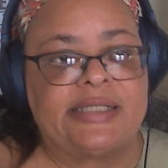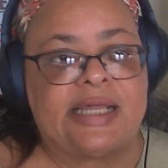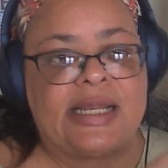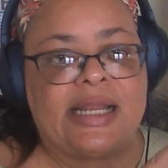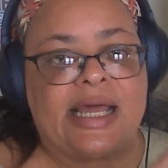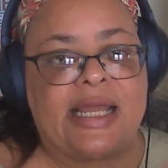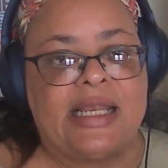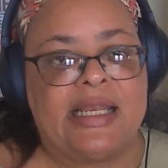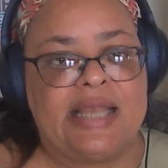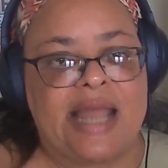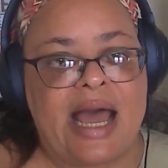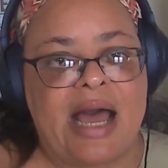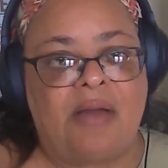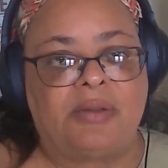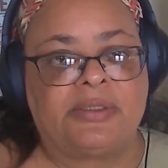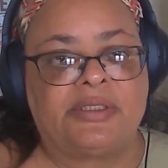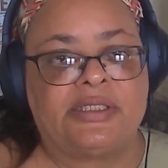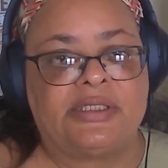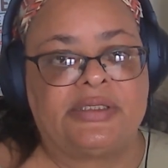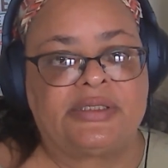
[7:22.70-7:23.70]
that
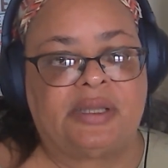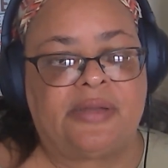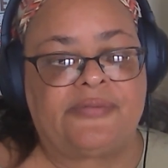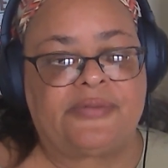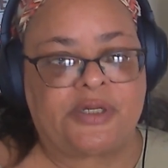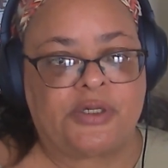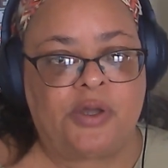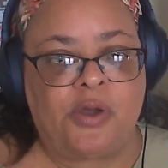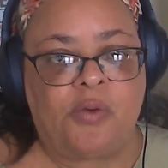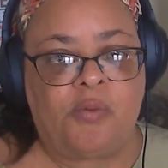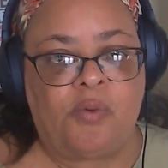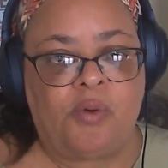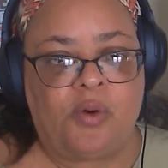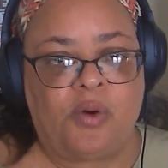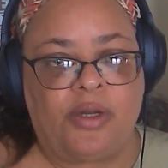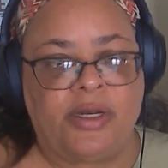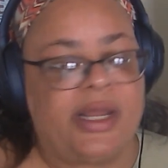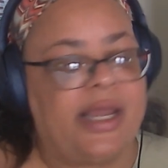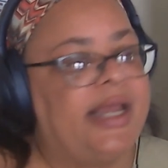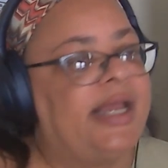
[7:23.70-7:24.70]
allowed this stuff to go
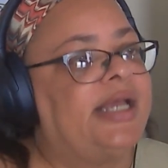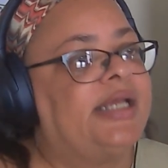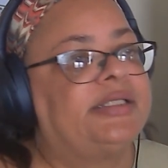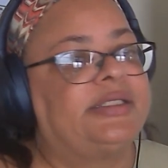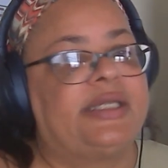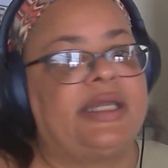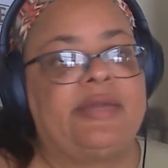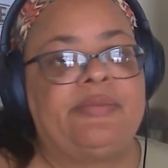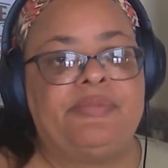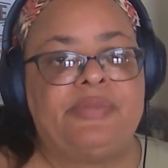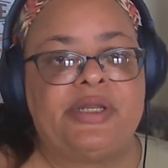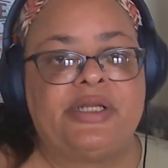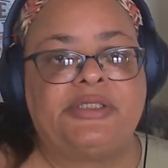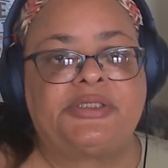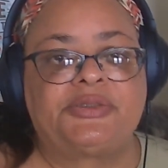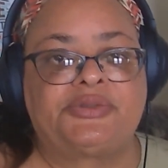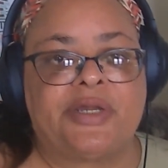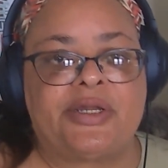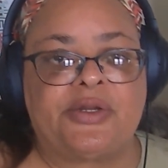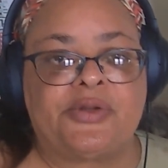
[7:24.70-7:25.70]
on. The
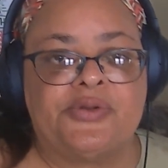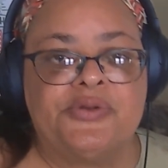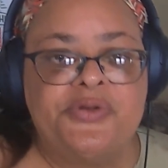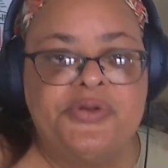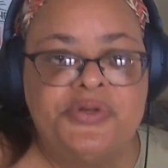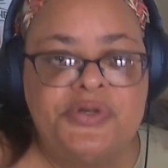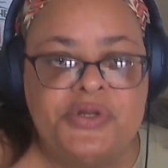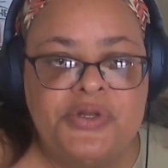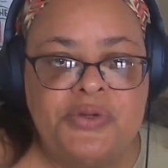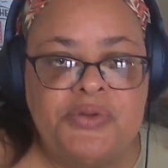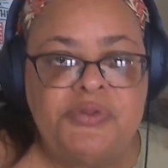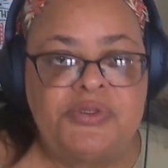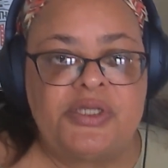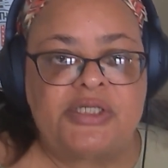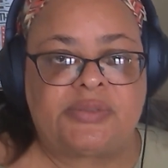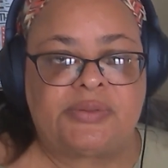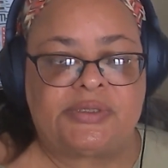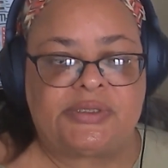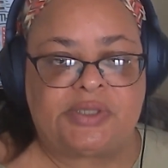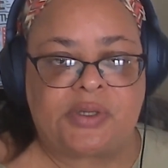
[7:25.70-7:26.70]
administrator knew
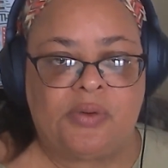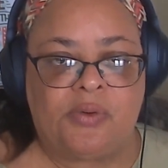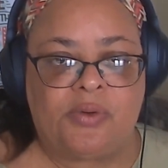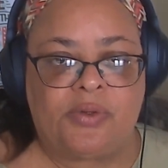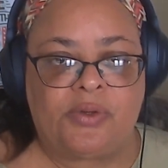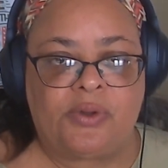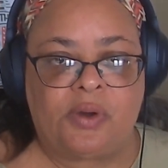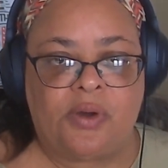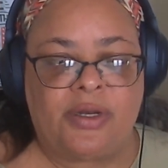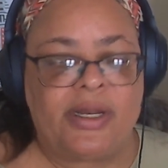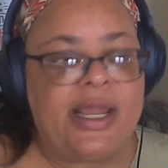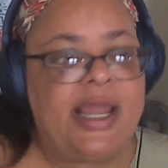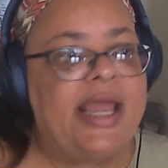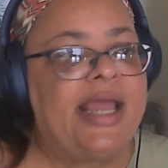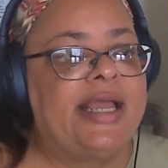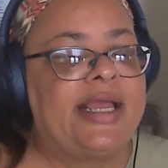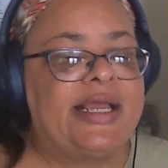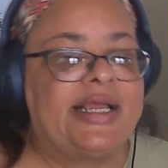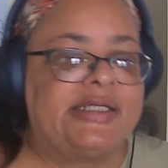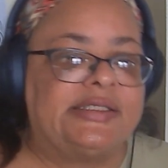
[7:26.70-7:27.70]
this was going on
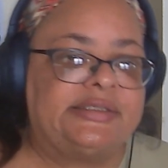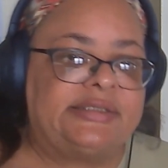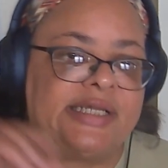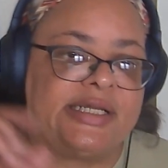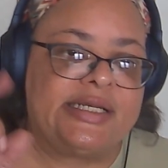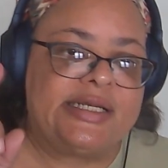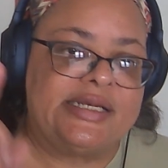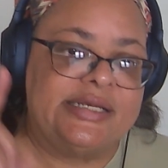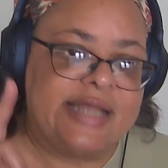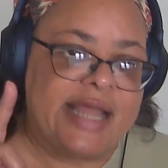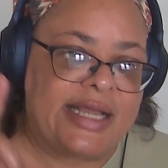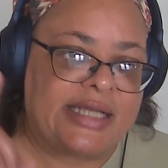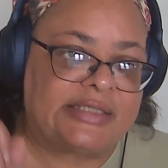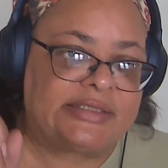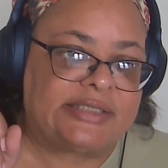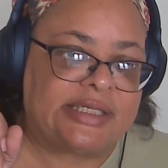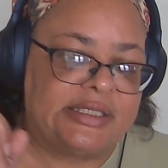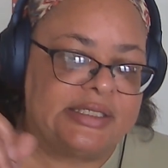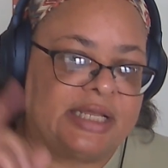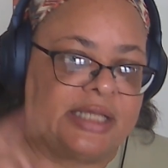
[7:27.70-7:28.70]
and did
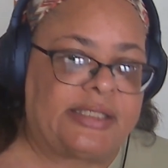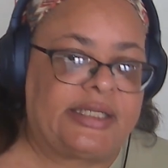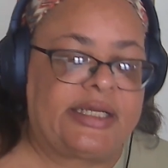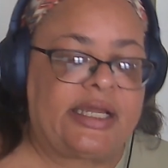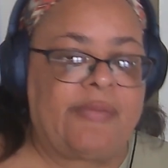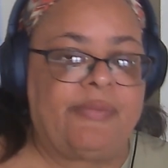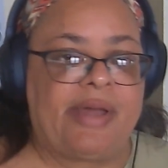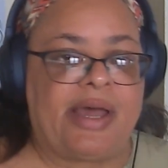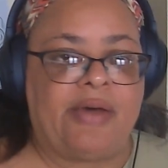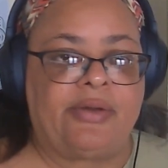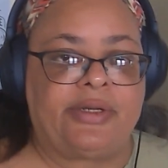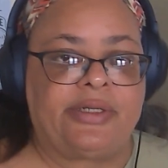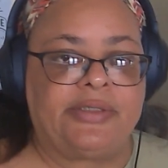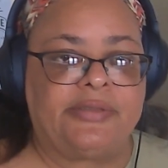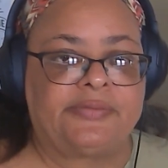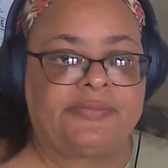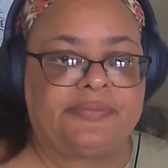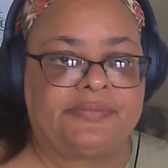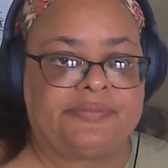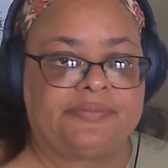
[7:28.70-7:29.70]
next to nothing about it.